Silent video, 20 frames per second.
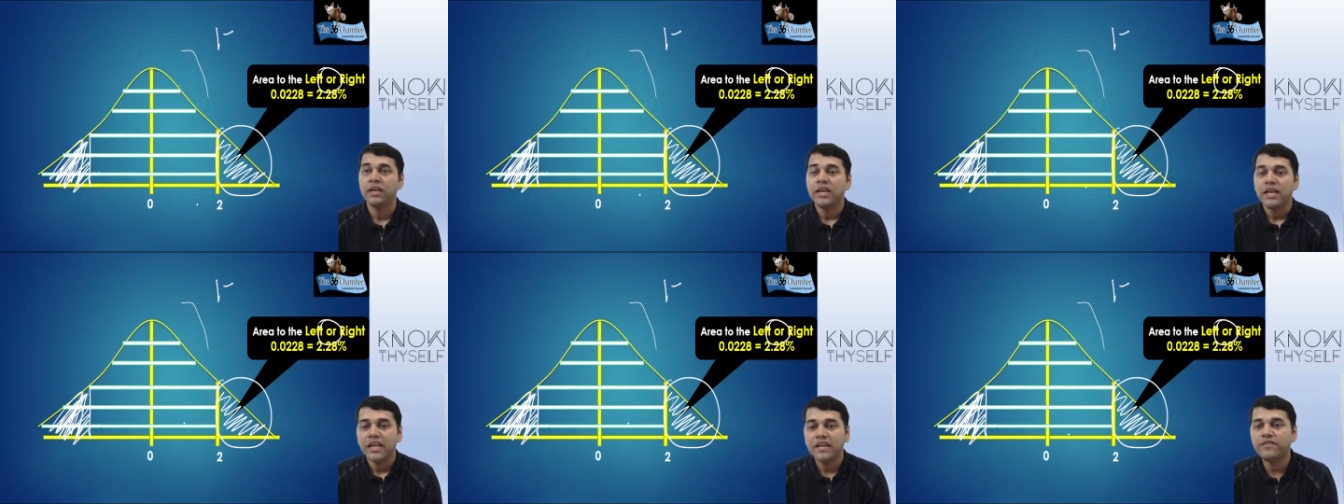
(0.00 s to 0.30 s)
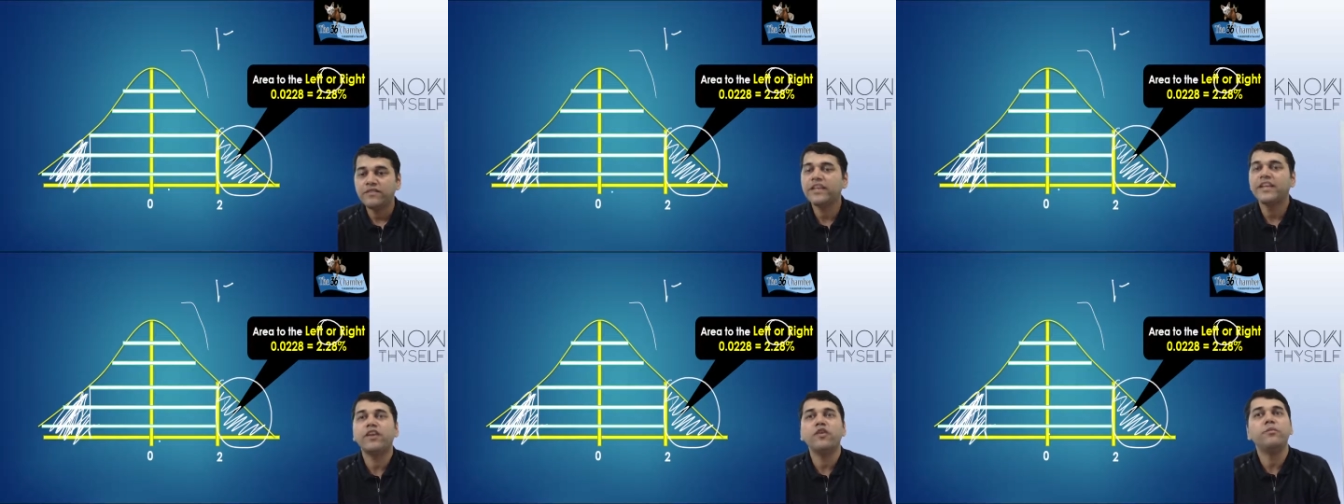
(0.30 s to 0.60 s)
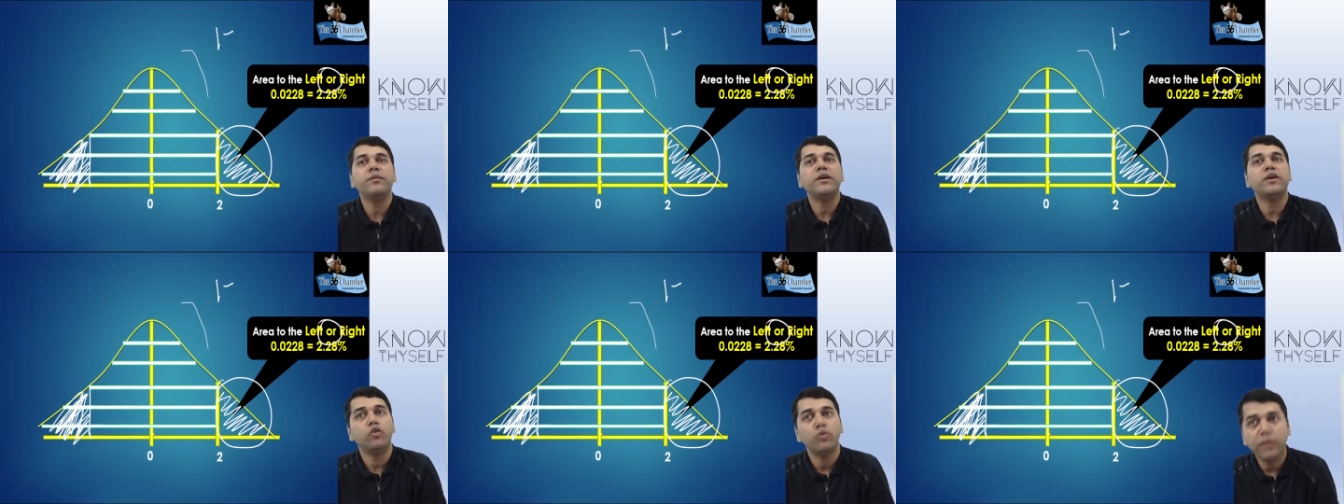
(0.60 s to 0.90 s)
If they give
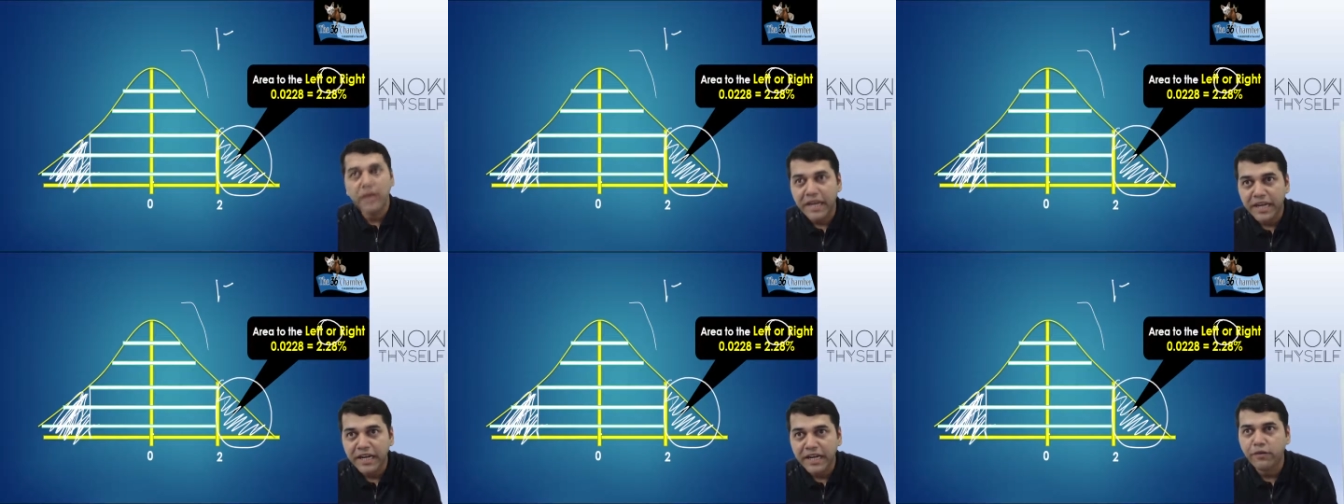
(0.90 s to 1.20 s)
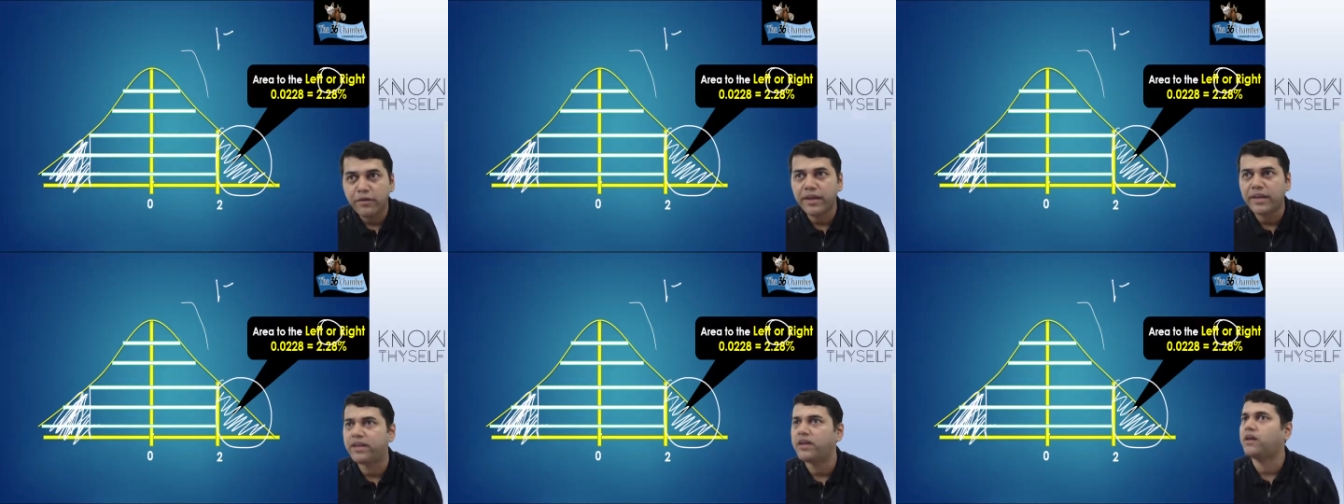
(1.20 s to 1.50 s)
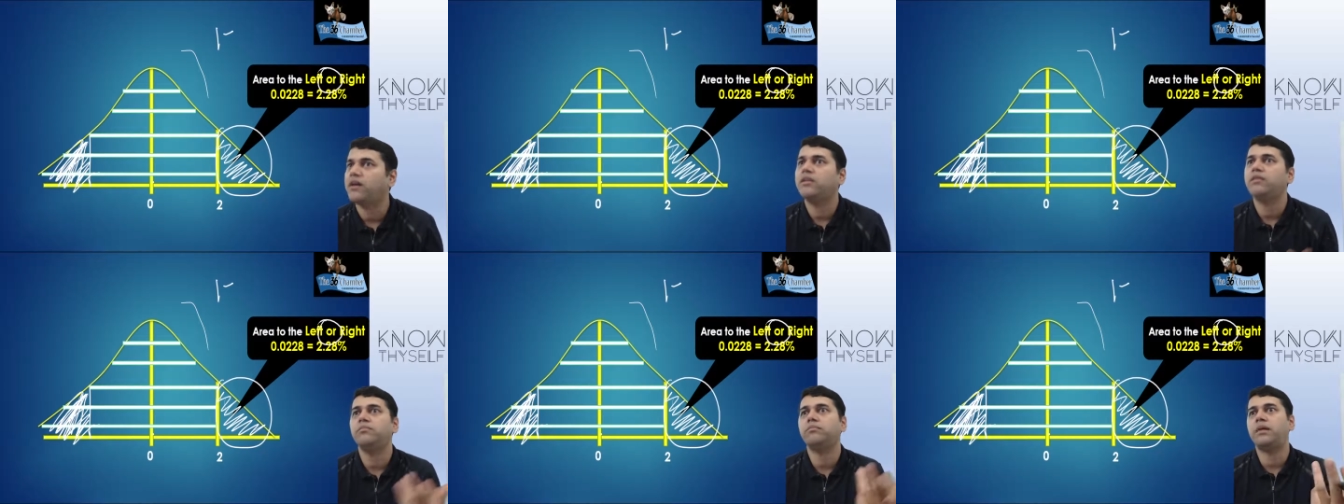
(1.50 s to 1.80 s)
me cumulative area,
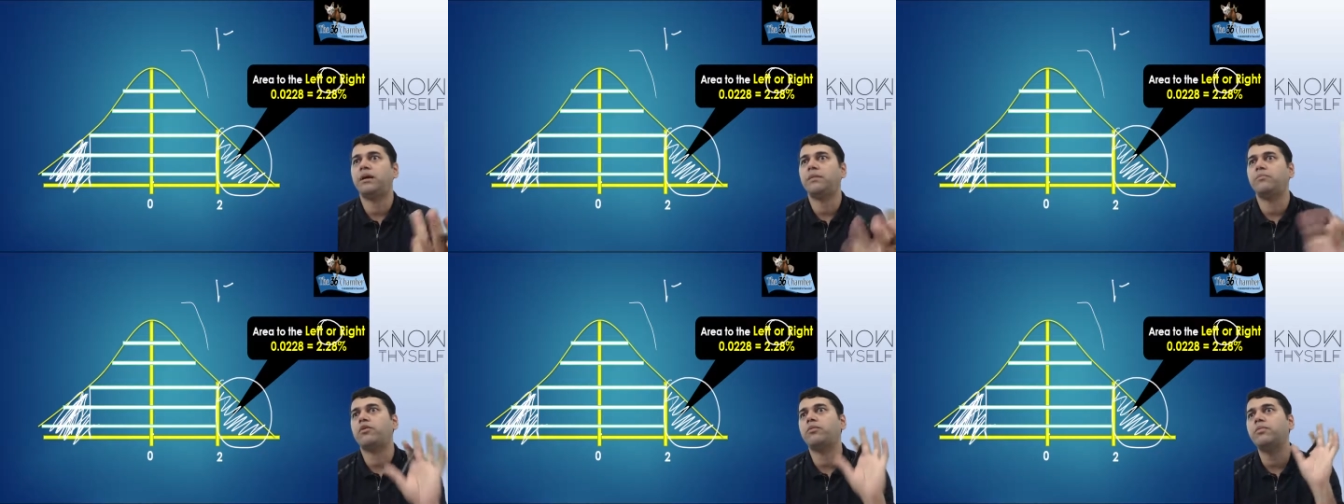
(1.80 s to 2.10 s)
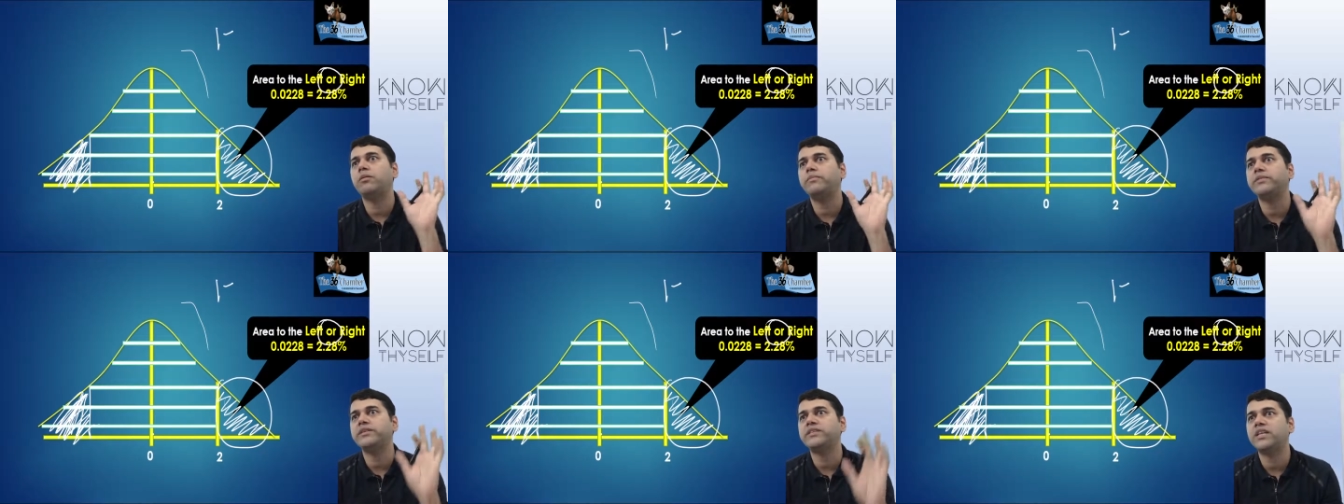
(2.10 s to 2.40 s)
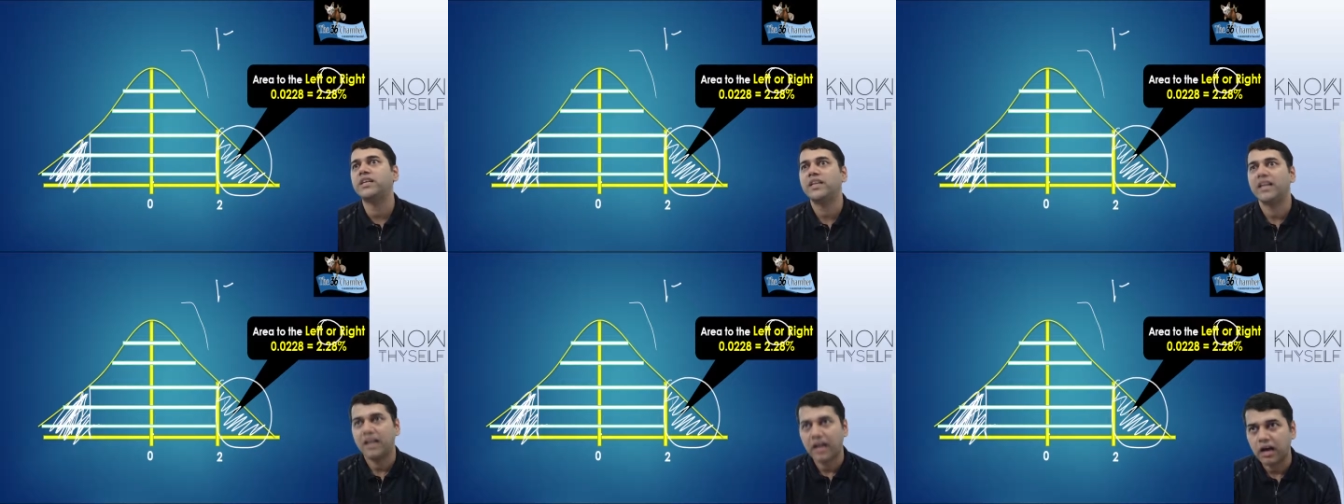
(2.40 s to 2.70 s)
my problem is
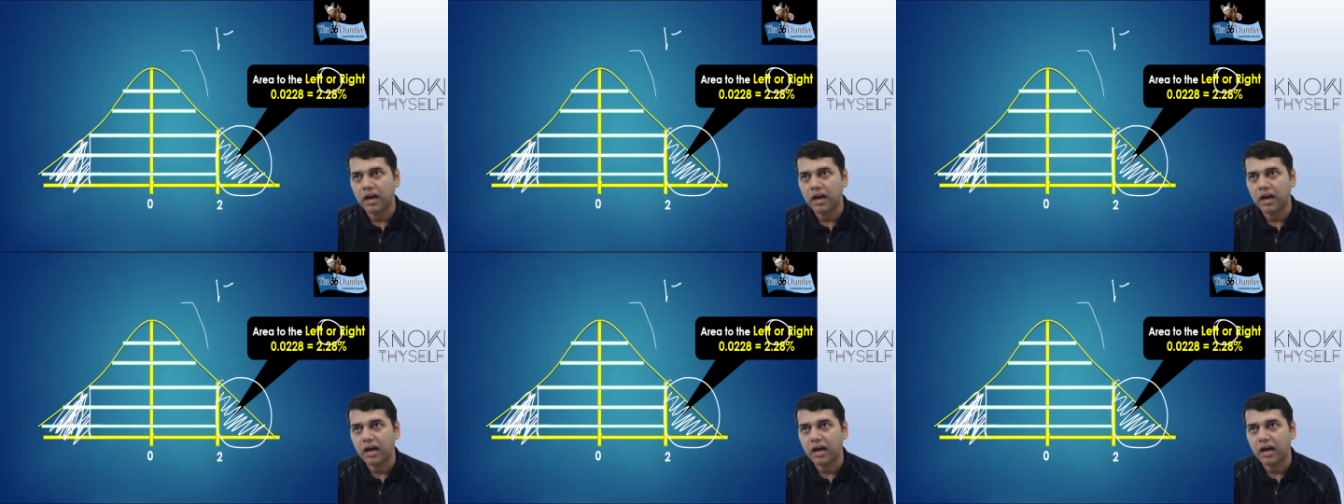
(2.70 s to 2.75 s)
done.